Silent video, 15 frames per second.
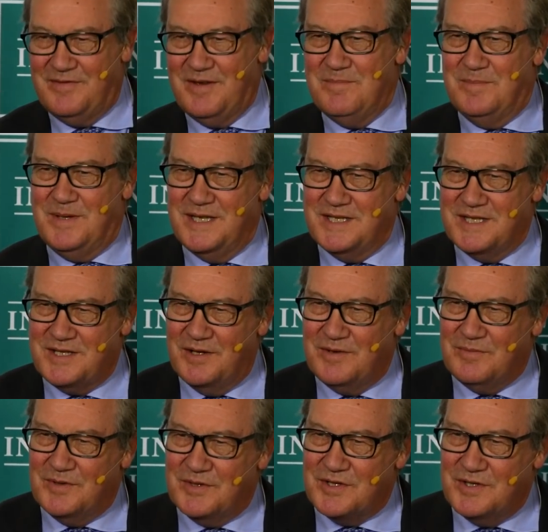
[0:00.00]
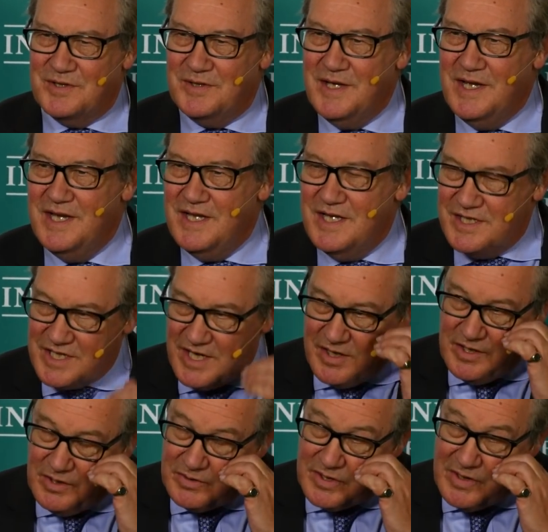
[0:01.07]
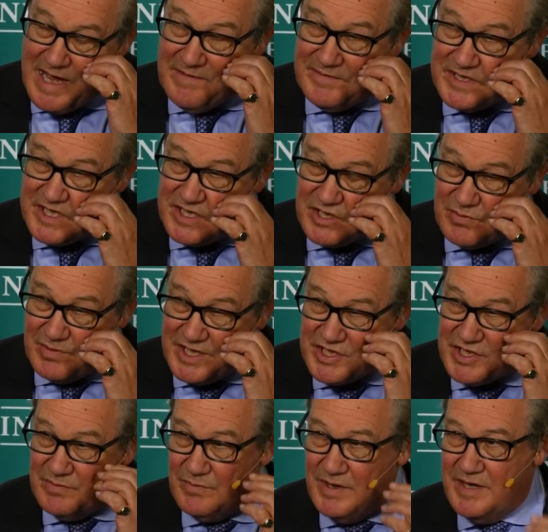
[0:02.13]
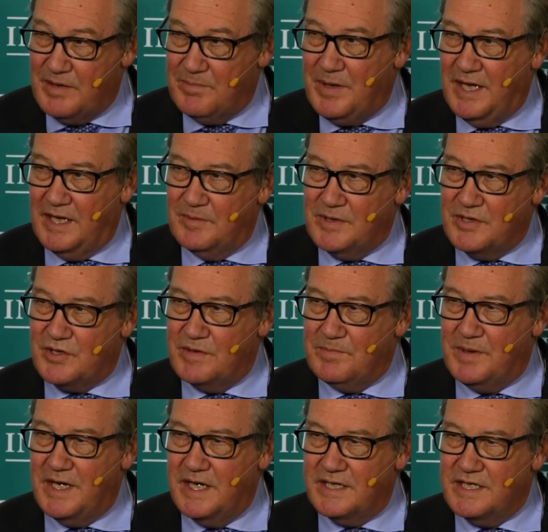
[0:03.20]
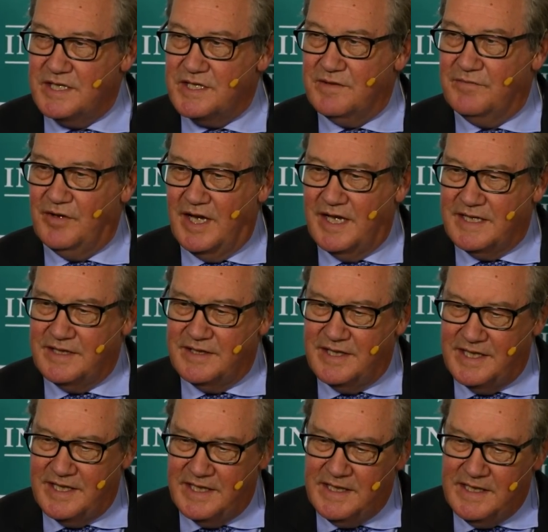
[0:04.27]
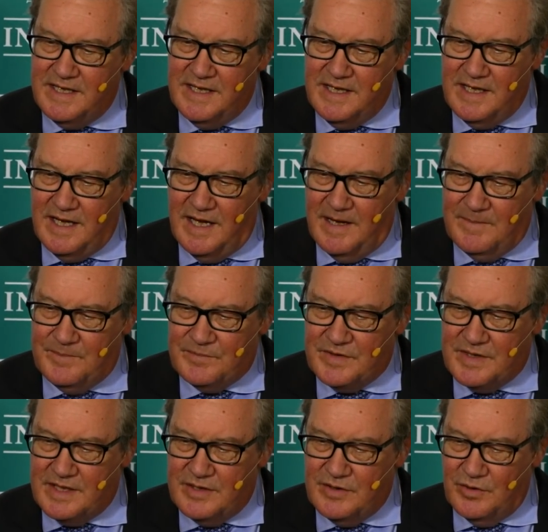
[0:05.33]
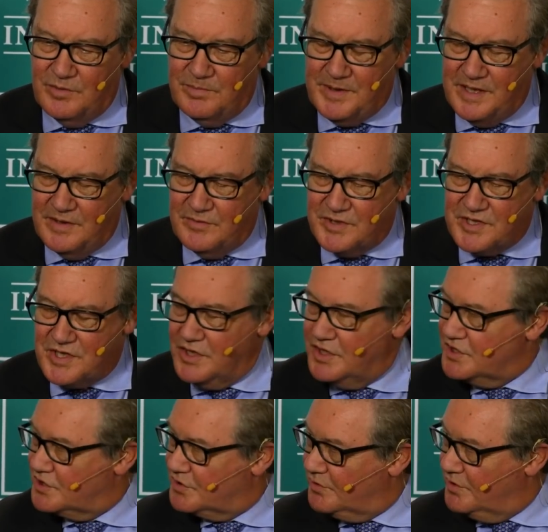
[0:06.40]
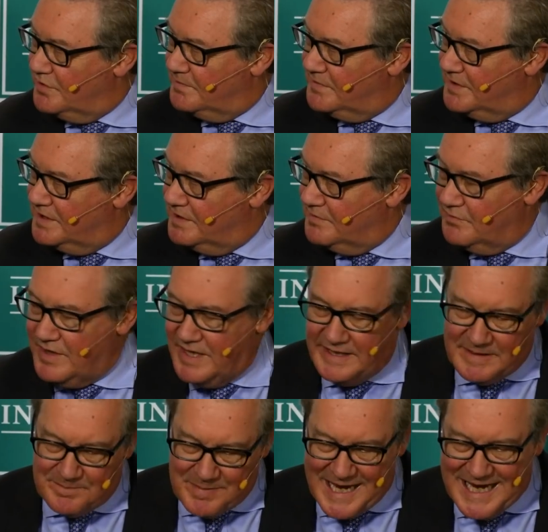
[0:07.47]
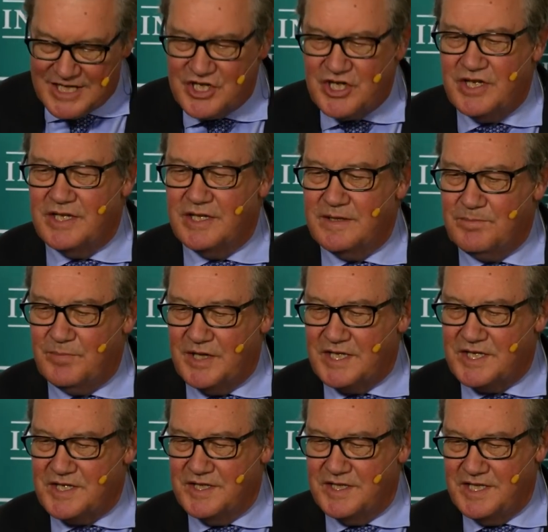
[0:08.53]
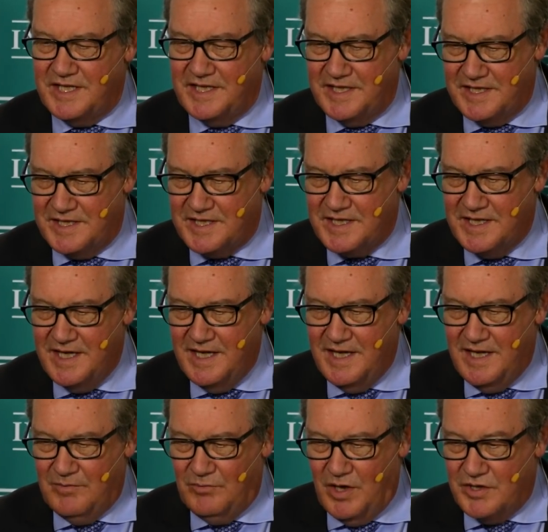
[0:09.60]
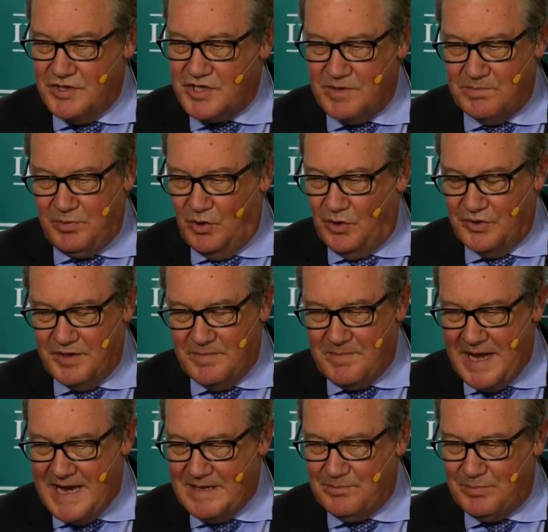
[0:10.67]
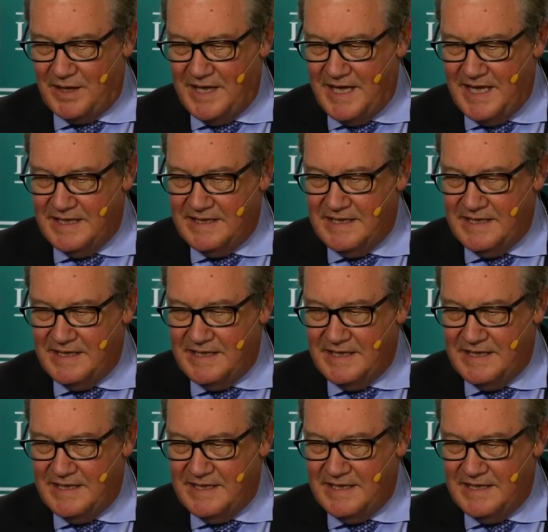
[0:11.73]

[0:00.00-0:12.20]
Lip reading: MPs don't want to. So, look, you have a situation where the parliamentary party's divided. The European Research Group, the really passionate Brexiteers, won't support the May plan.